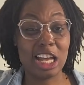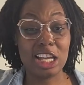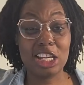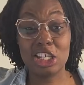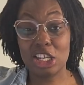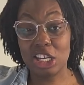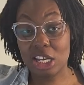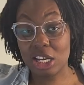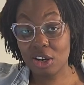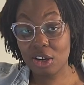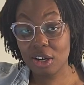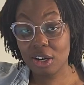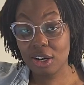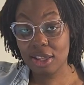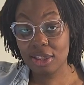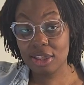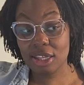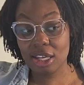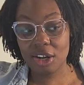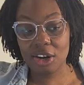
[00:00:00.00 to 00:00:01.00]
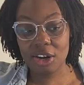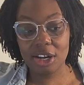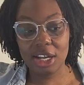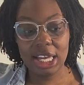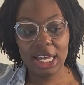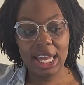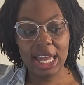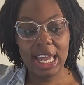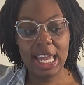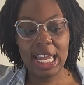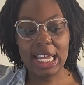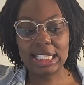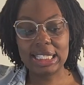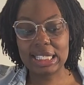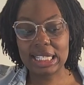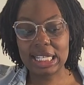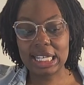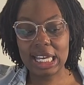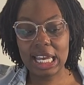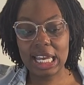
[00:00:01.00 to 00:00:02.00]
a year there and
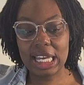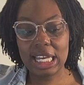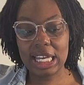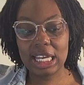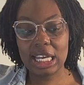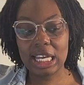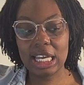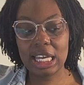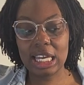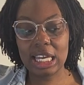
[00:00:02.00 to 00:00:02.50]
seeing